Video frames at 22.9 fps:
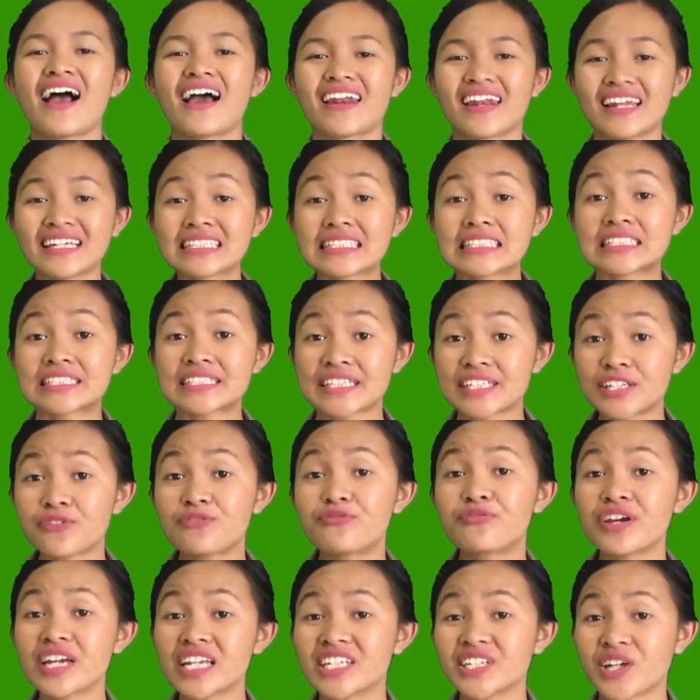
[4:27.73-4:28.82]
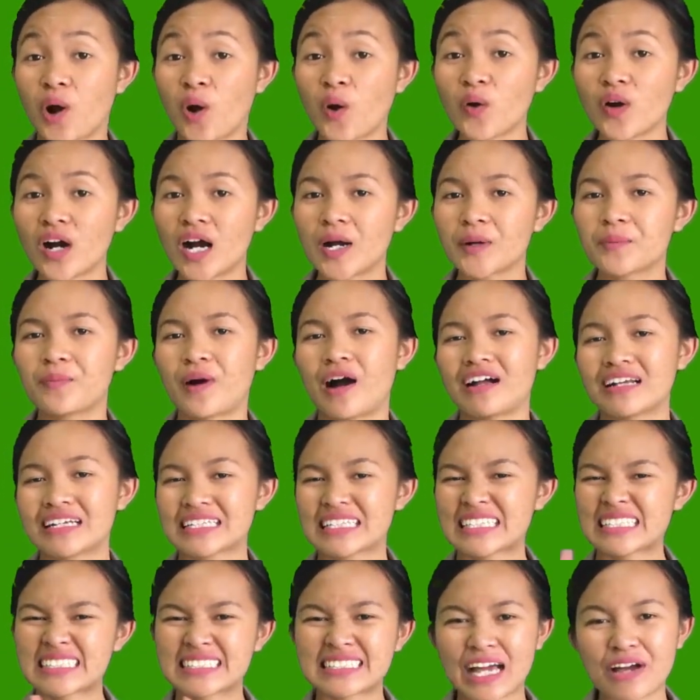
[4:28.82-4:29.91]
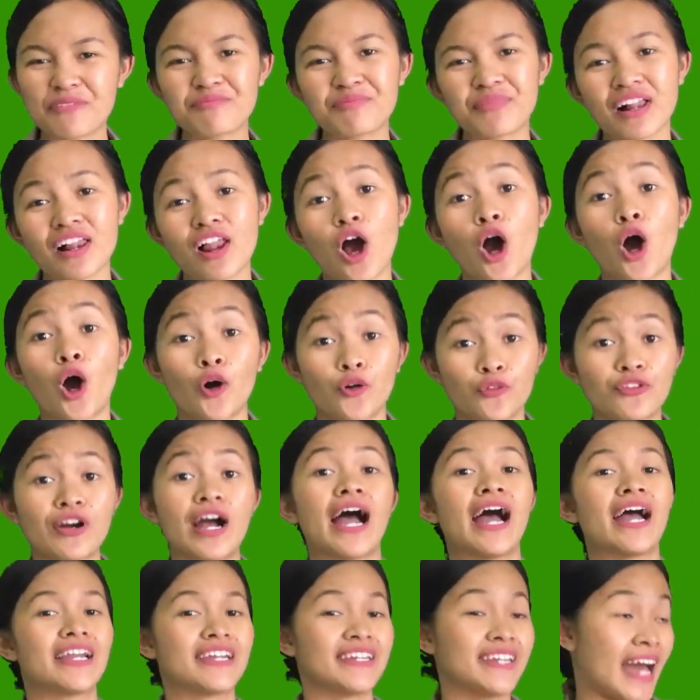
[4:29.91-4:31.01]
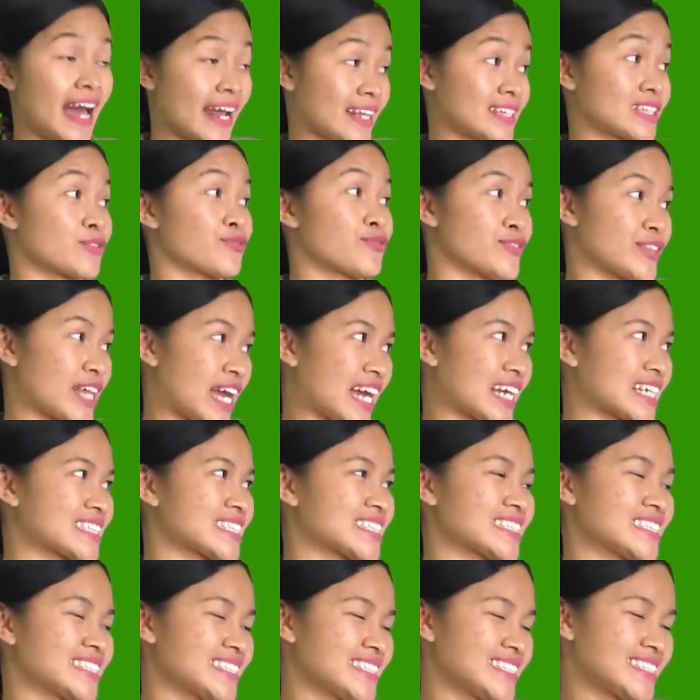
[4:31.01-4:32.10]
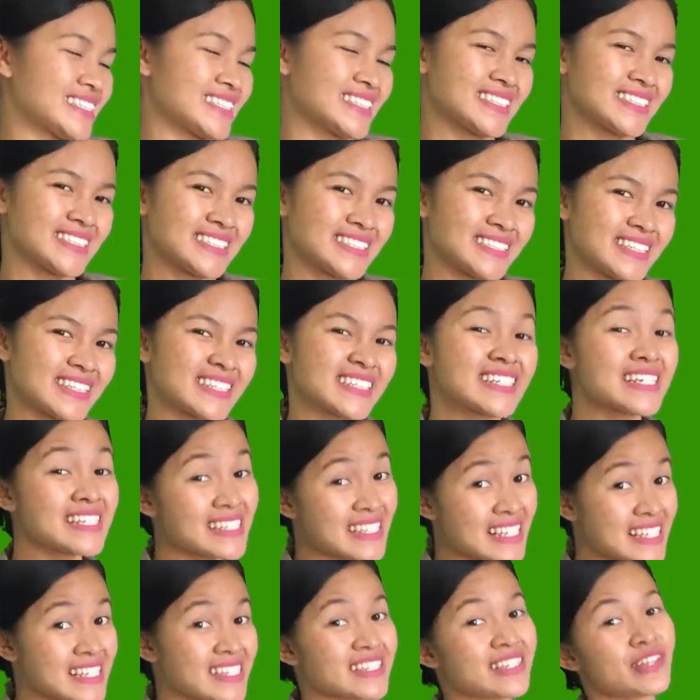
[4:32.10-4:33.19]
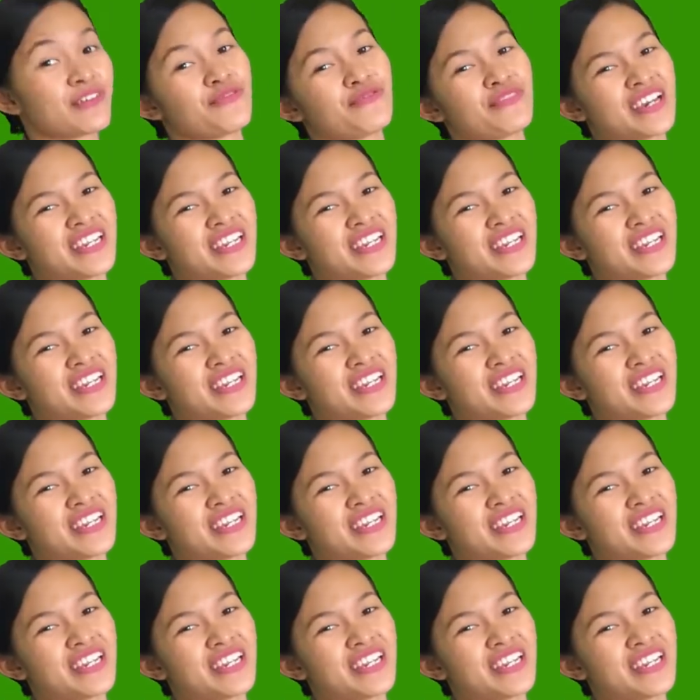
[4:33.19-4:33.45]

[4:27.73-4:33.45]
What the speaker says: Let's see the video about the example of narrative text. This is the video.